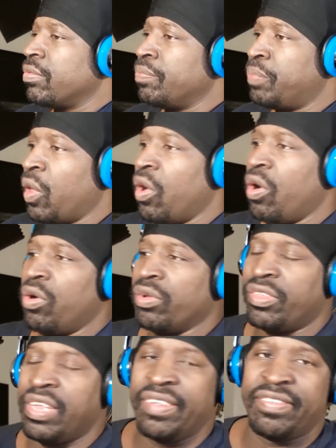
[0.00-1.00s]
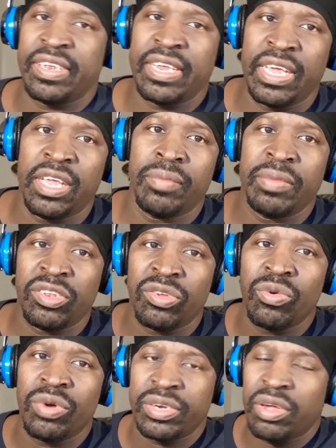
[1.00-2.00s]
blog dissing him and
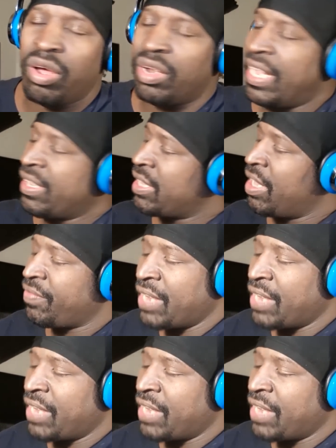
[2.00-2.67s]
doing all that stuff.